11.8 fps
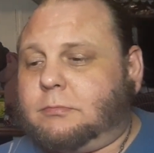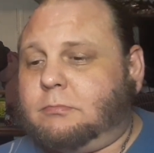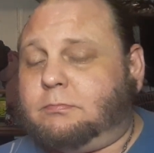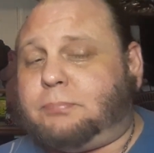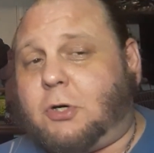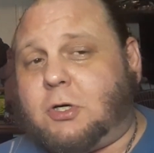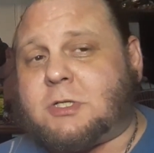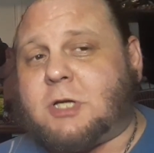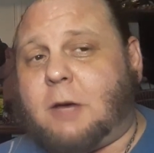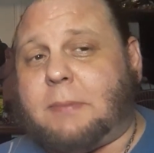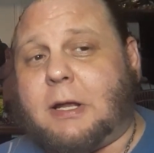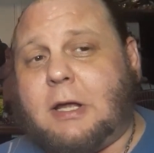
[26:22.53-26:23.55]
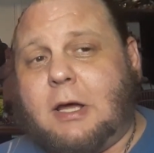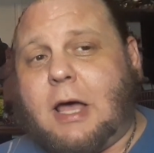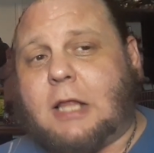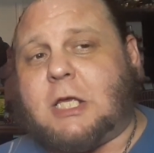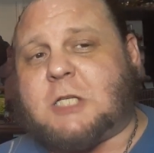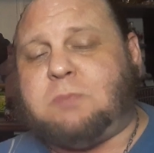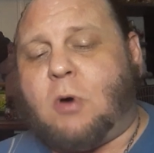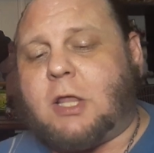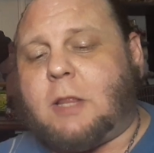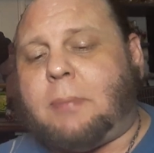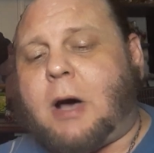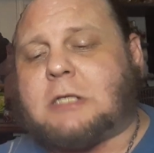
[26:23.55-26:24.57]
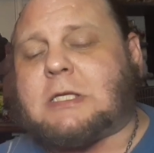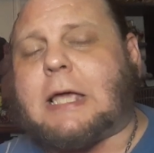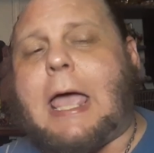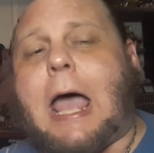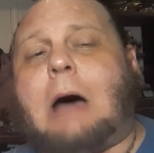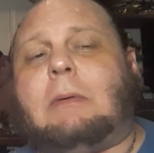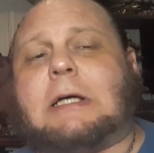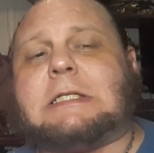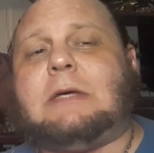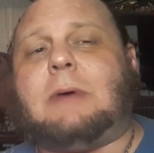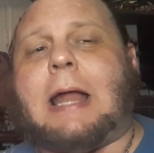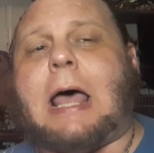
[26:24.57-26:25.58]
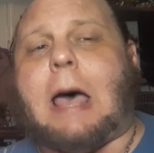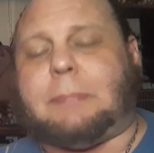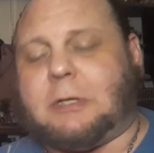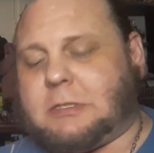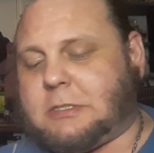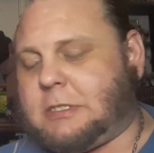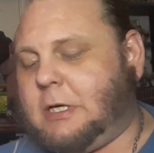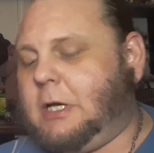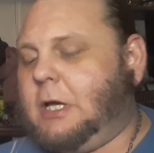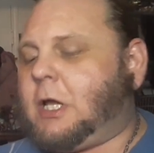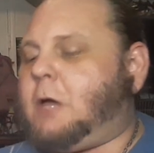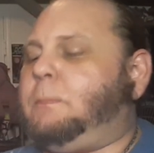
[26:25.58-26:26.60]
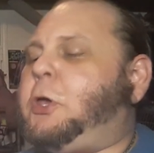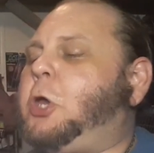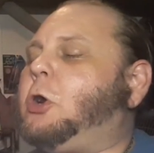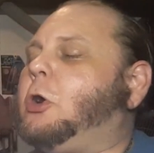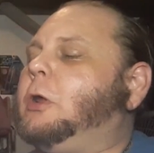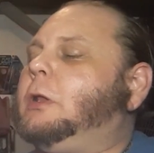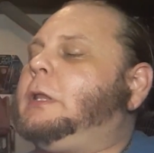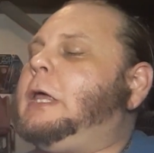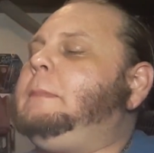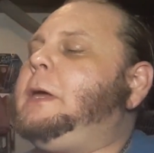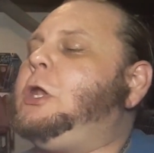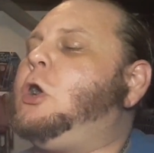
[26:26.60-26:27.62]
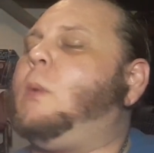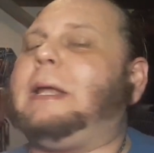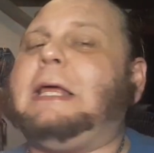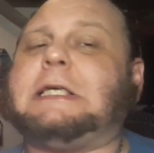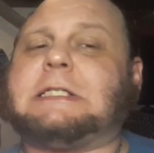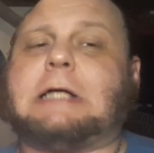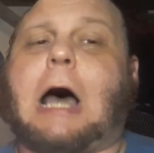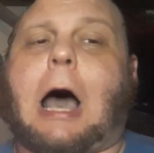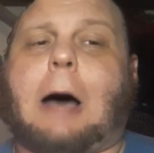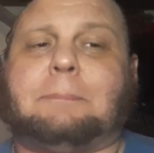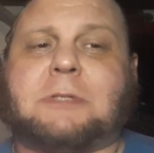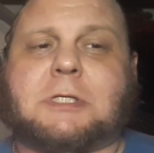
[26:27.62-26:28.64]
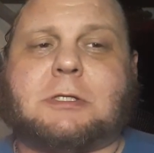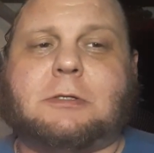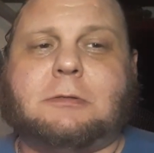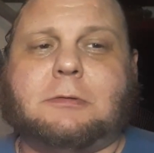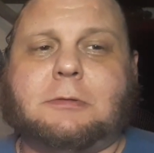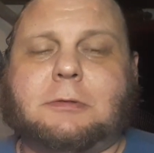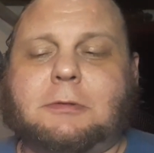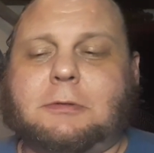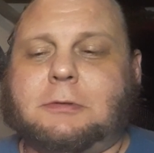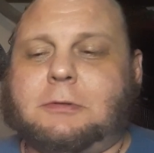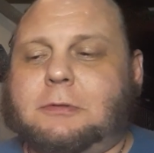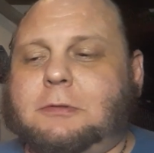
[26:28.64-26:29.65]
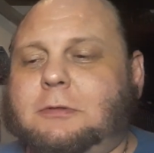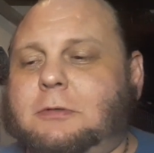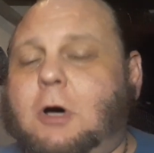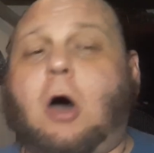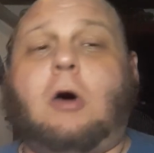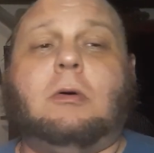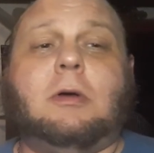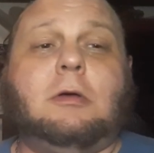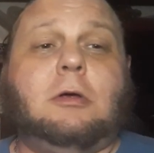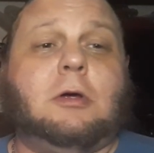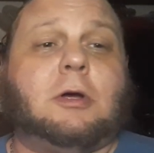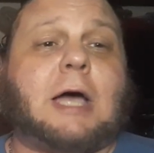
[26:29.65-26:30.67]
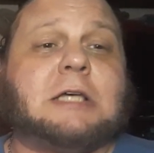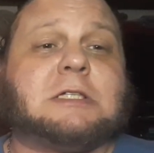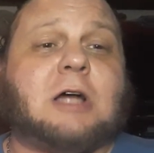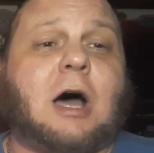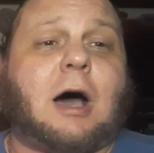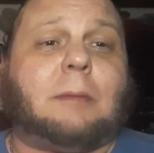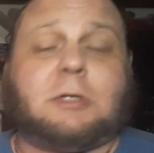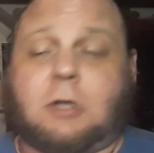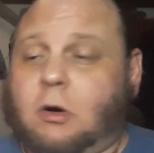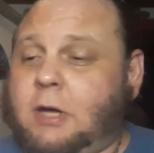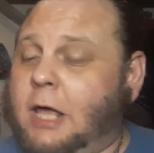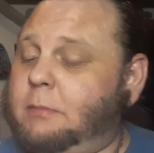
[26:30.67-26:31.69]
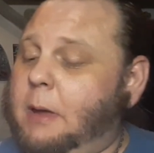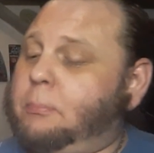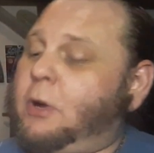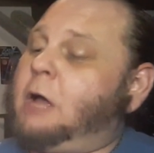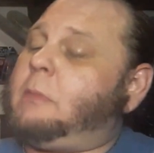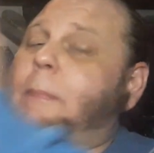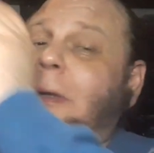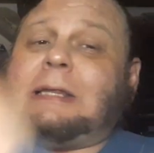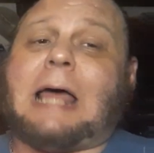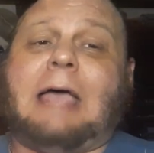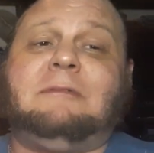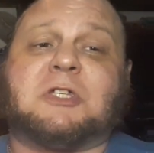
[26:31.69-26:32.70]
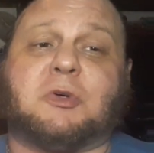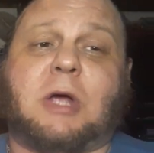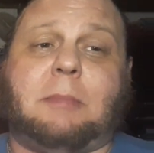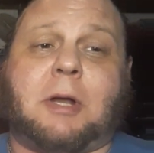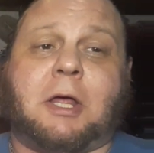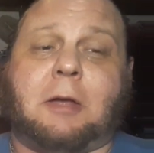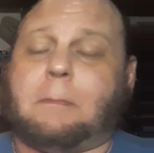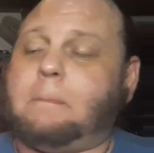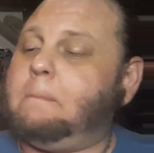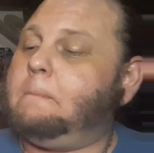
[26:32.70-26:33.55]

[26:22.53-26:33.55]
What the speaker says: and pulls up, and at this point, the boss is like, hey, I want to see what happens. Computer, let me know when he stops. Oh, your guy stopped. Okay, let me bring him up and live streaming him.